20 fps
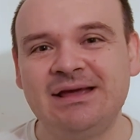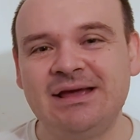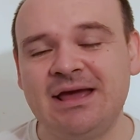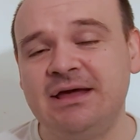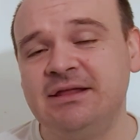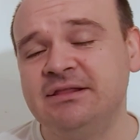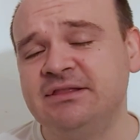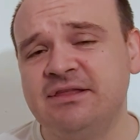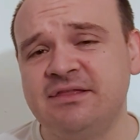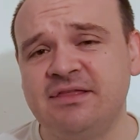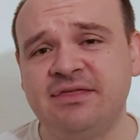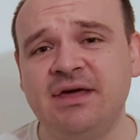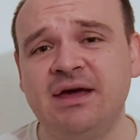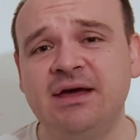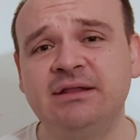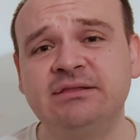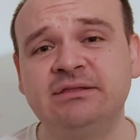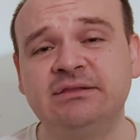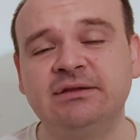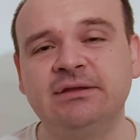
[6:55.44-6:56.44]
And
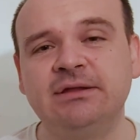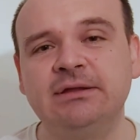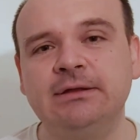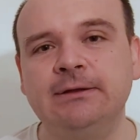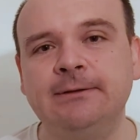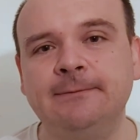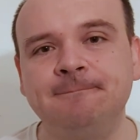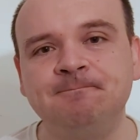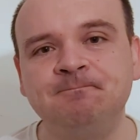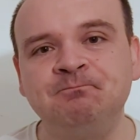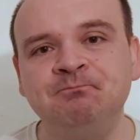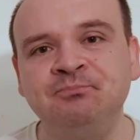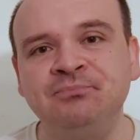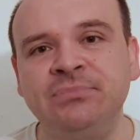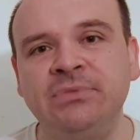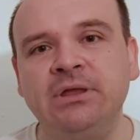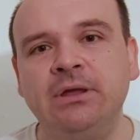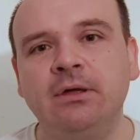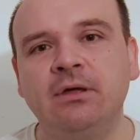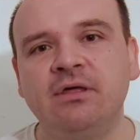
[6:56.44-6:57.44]
that uh,
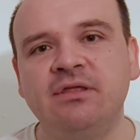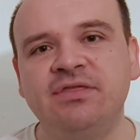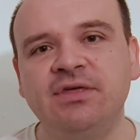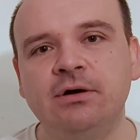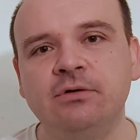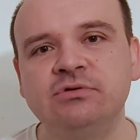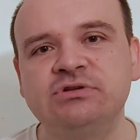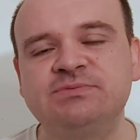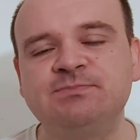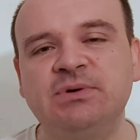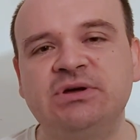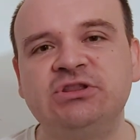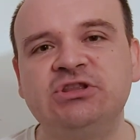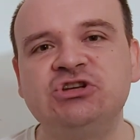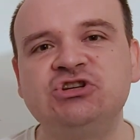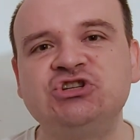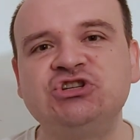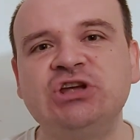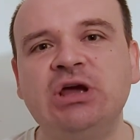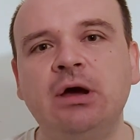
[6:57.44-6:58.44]
those
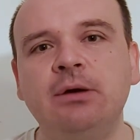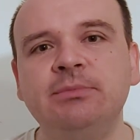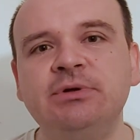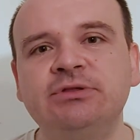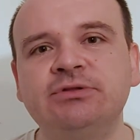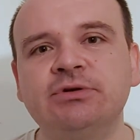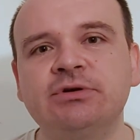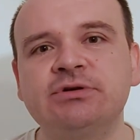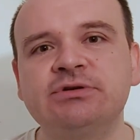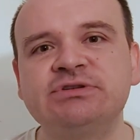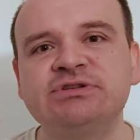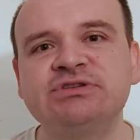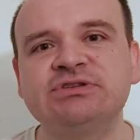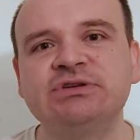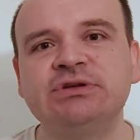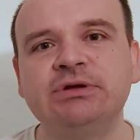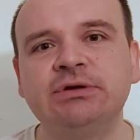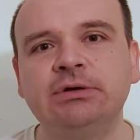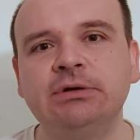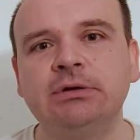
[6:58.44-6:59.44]
potentiometers
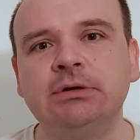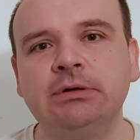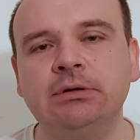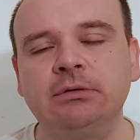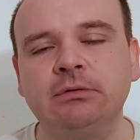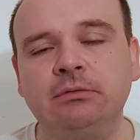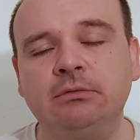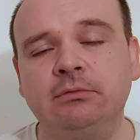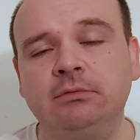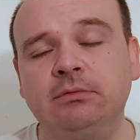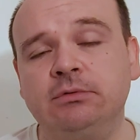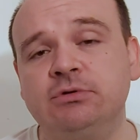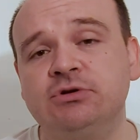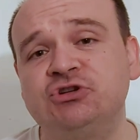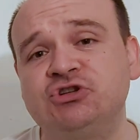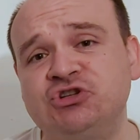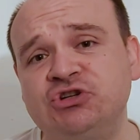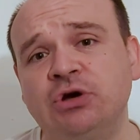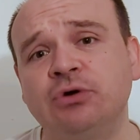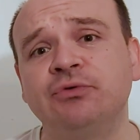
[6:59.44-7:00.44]
uh,
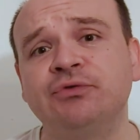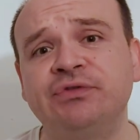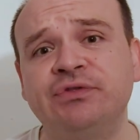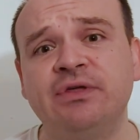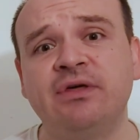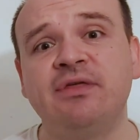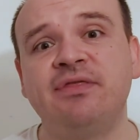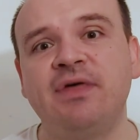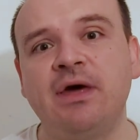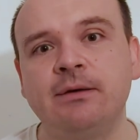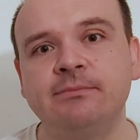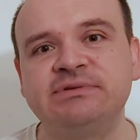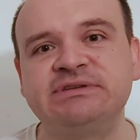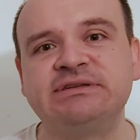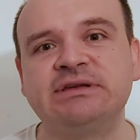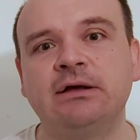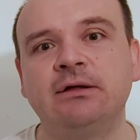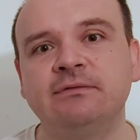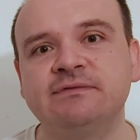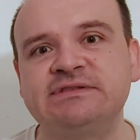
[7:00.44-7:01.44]
showed
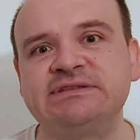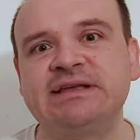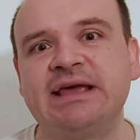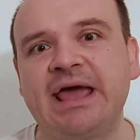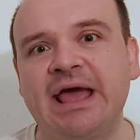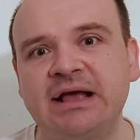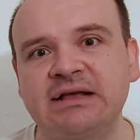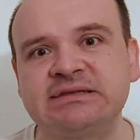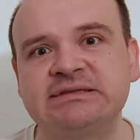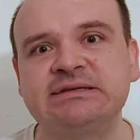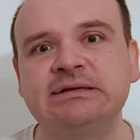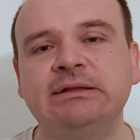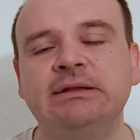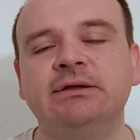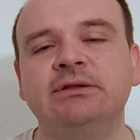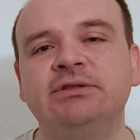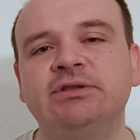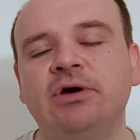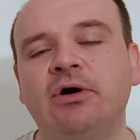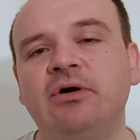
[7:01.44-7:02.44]
themselves
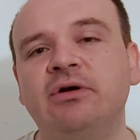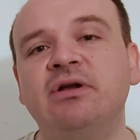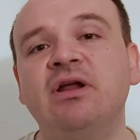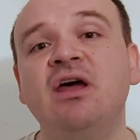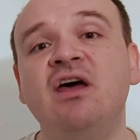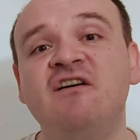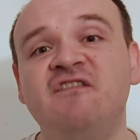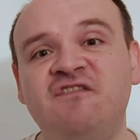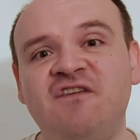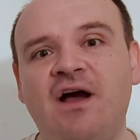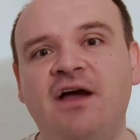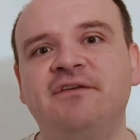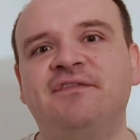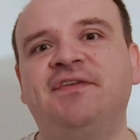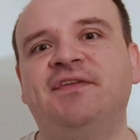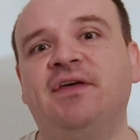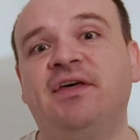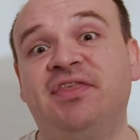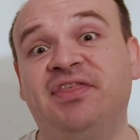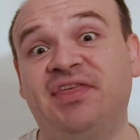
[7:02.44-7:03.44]
excellent on
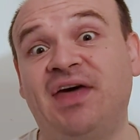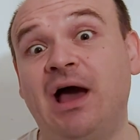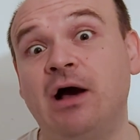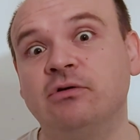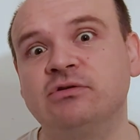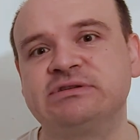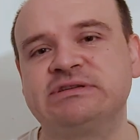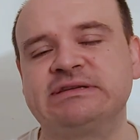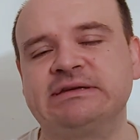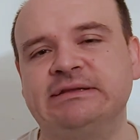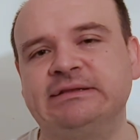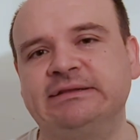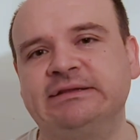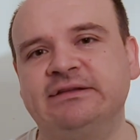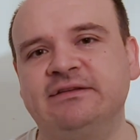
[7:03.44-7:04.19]
5,000